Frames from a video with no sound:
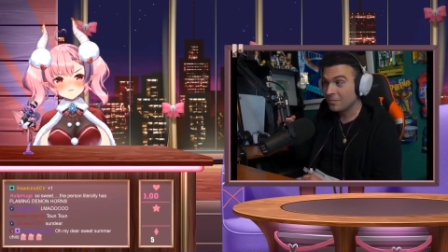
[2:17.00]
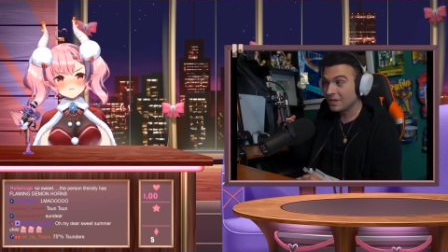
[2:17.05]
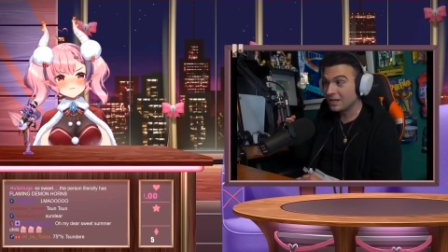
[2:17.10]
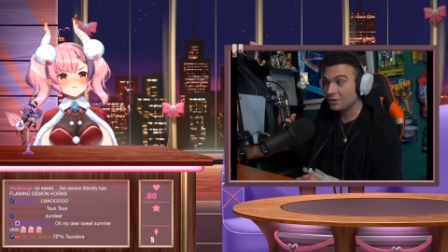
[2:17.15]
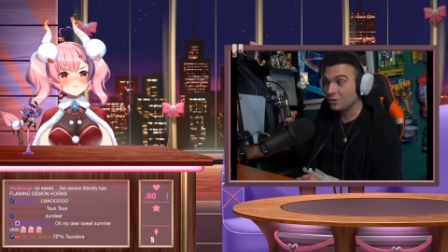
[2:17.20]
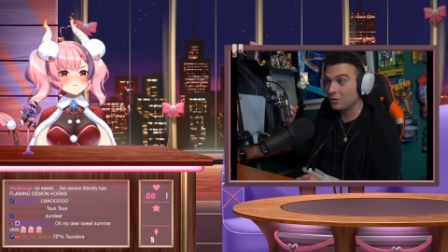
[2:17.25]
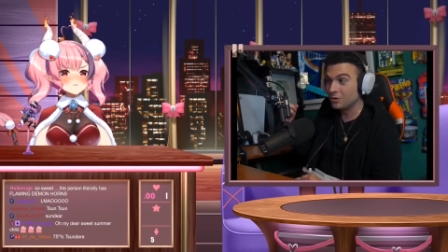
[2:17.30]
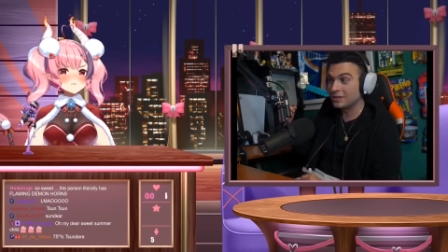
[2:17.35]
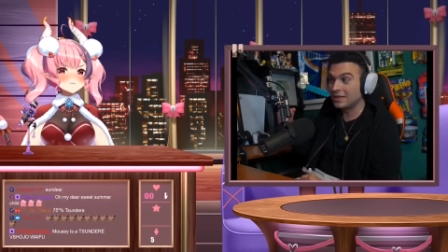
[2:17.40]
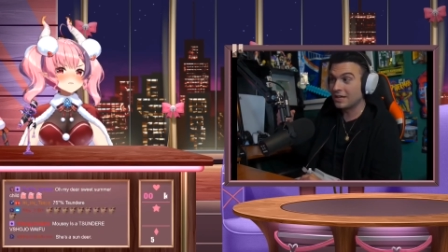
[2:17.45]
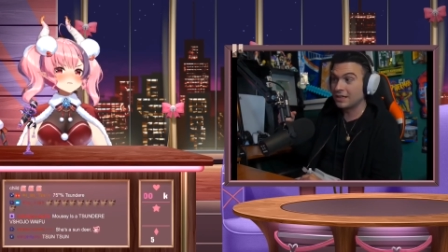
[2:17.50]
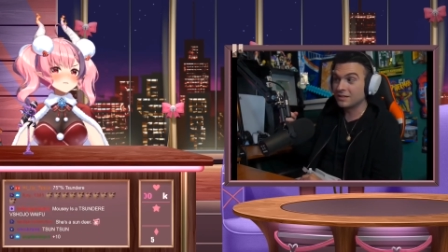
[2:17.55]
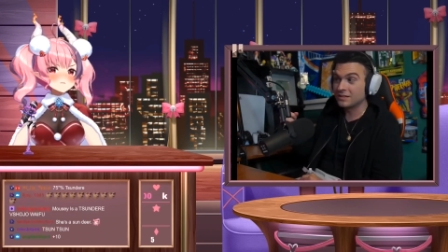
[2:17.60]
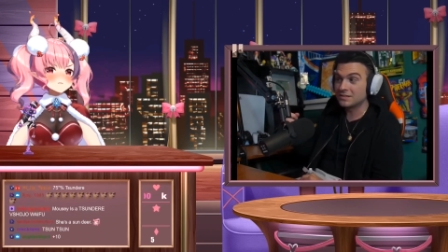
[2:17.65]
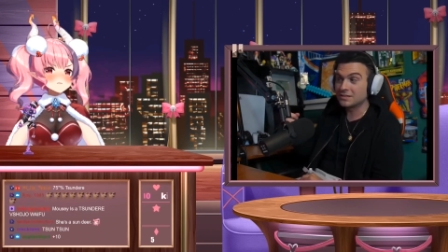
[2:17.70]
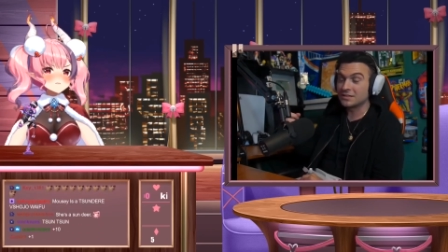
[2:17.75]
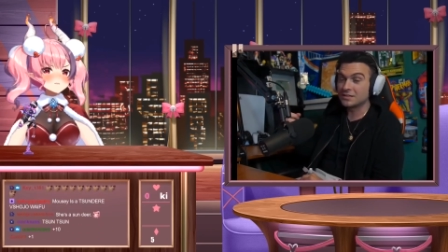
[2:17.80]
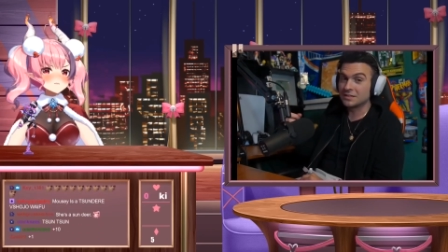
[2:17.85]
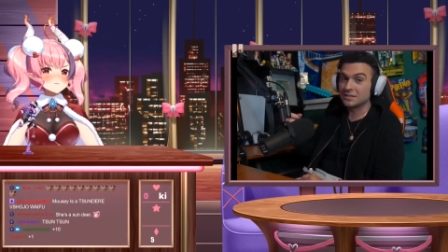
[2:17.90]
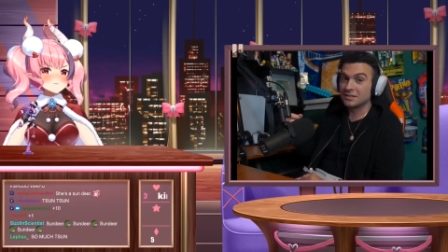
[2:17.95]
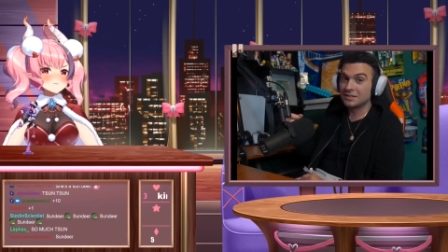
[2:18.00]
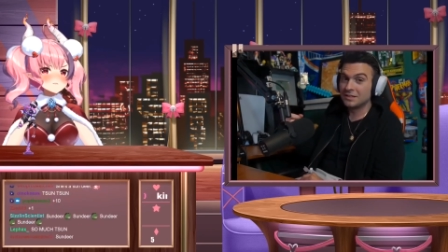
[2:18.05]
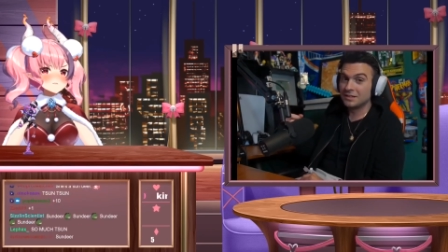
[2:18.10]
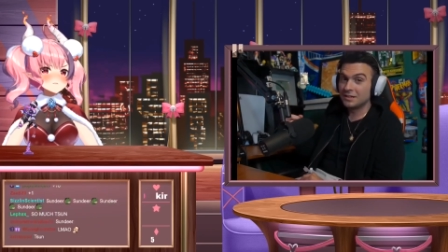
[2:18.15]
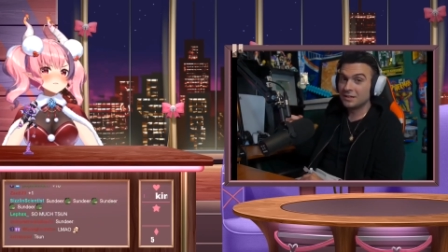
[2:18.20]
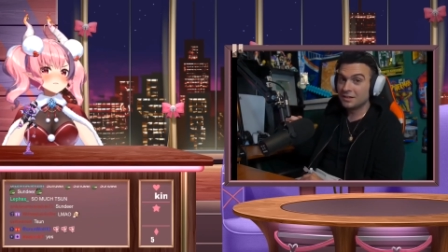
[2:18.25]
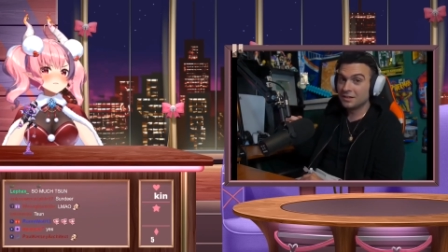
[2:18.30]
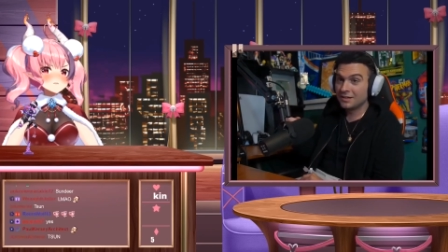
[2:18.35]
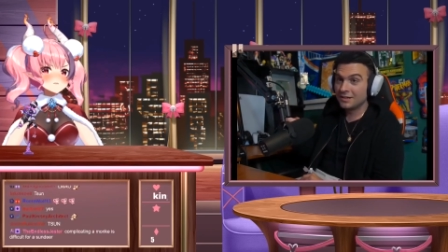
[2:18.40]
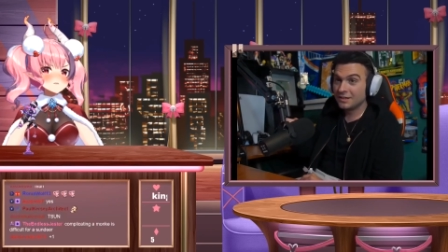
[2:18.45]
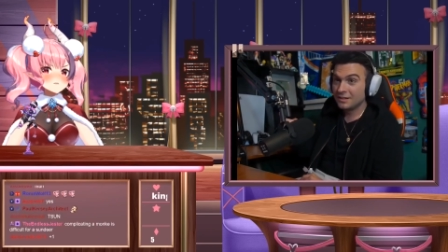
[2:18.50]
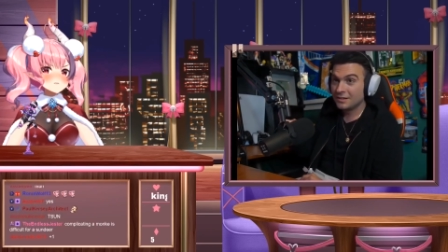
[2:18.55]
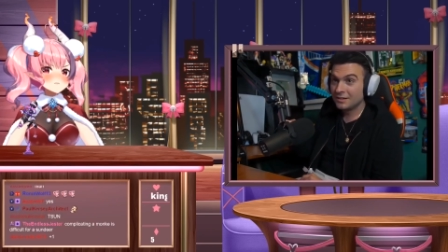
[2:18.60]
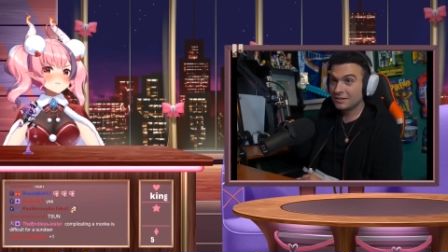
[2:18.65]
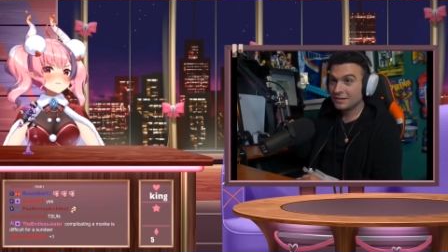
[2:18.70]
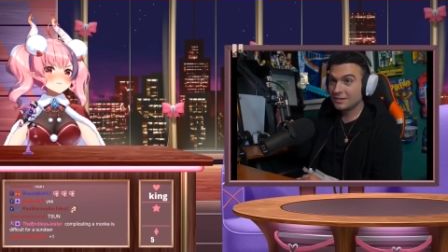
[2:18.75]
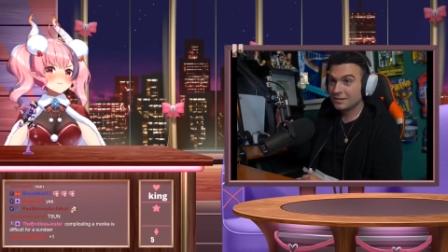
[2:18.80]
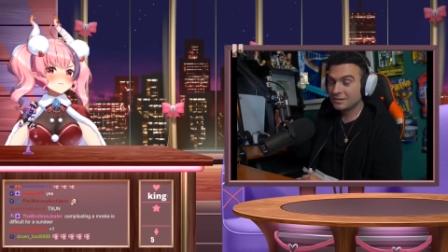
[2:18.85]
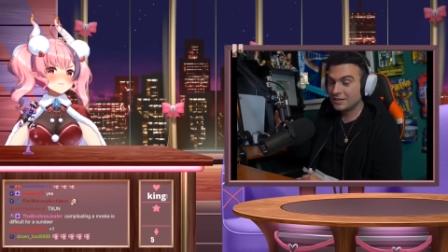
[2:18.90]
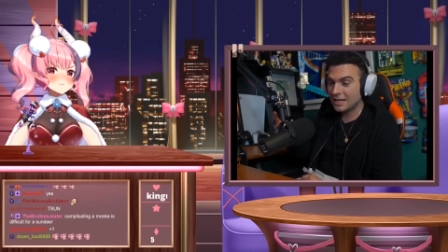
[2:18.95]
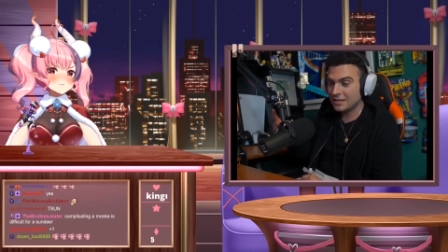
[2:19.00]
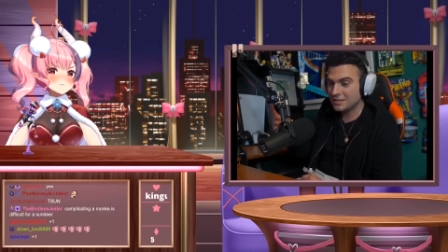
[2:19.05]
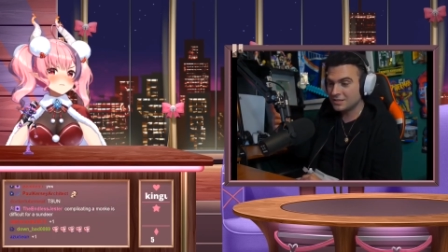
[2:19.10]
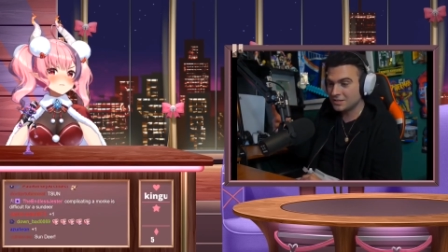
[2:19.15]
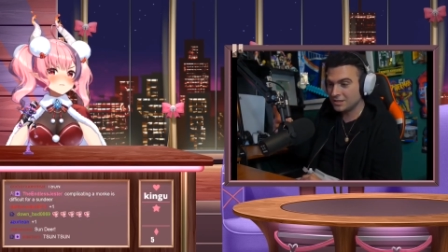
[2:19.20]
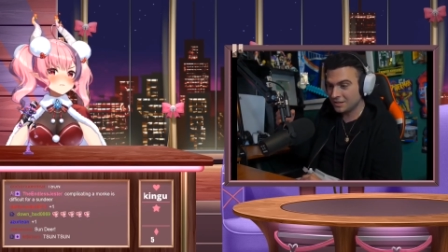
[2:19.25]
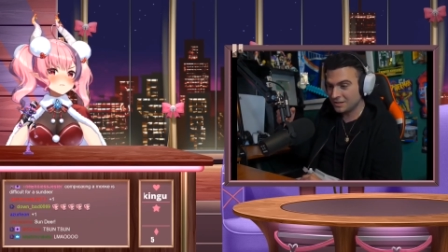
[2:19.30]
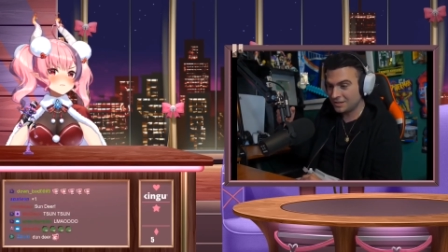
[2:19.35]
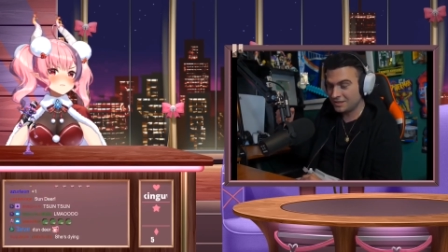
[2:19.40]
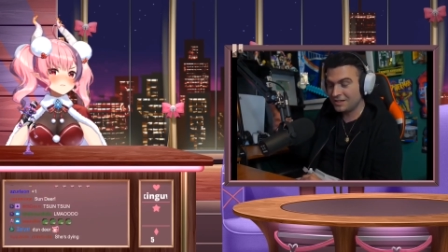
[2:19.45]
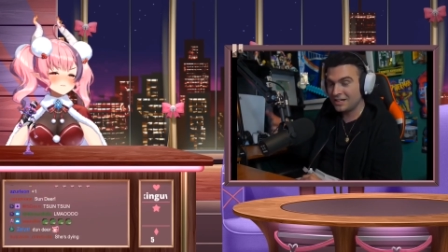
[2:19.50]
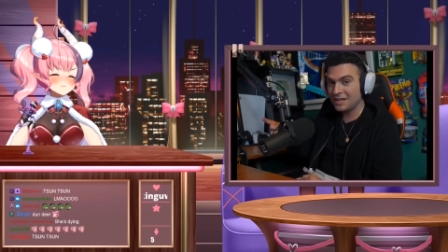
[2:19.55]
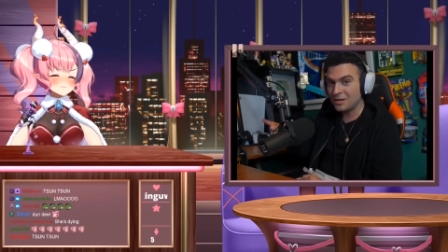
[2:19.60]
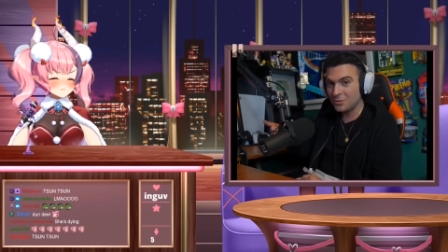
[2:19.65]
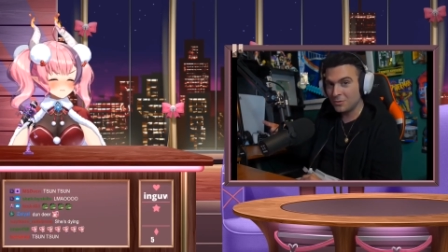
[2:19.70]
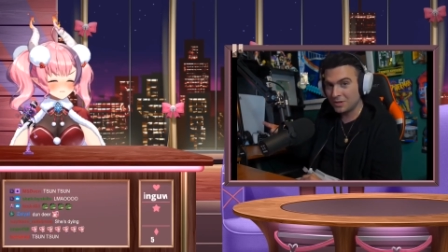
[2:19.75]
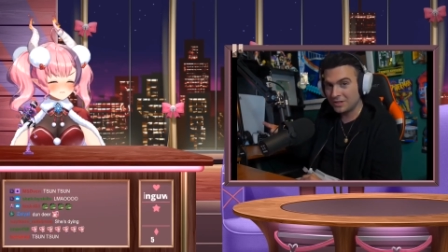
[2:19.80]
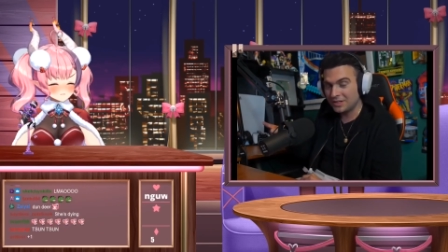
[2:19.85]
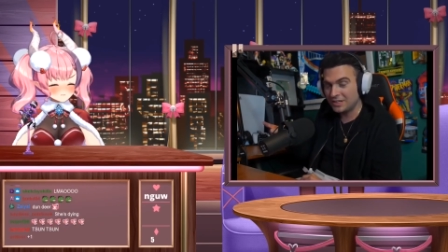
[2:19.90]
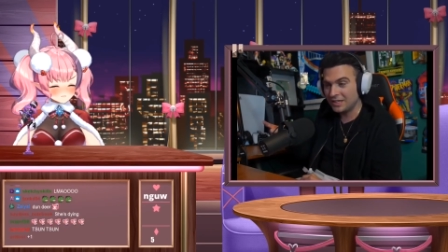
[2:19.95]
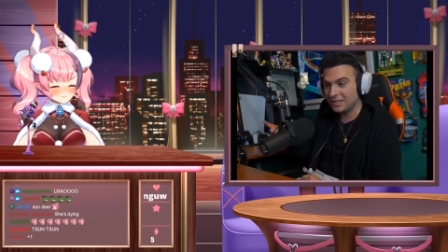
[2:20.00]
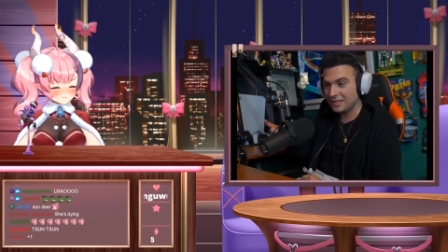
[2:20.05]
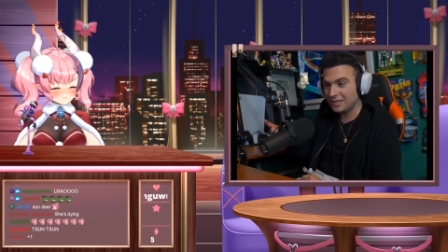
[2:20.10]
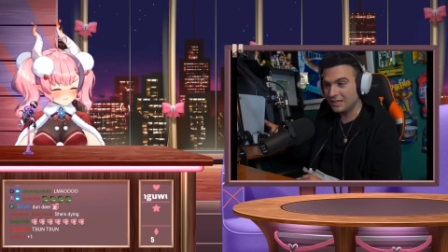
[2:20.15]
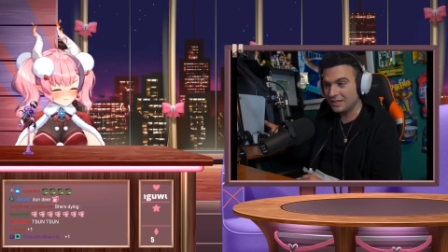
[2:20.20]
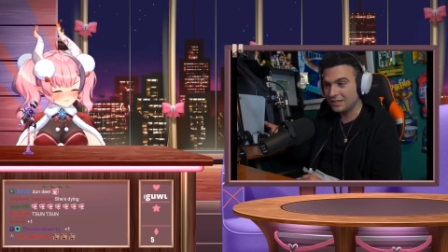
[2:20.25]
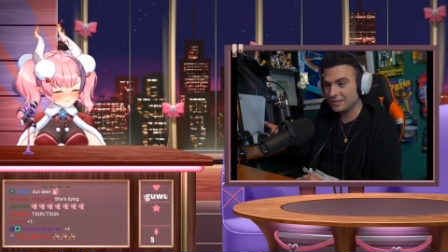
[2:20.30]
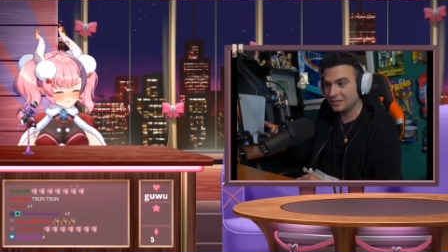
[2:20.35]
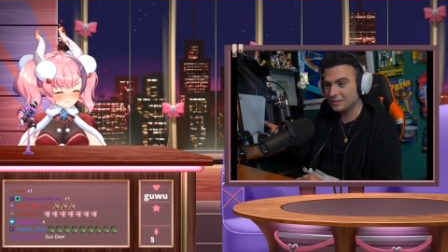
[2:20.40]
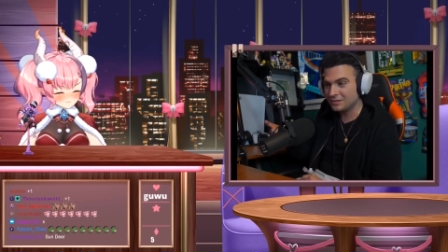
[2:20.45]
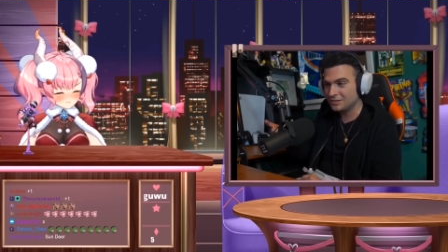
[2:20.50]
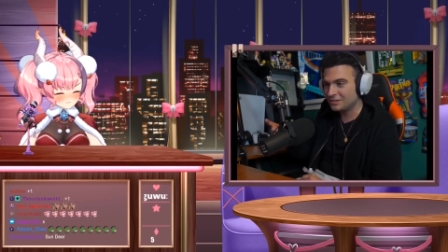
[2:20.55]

I know what that is. What is it? That's the thing with the uh,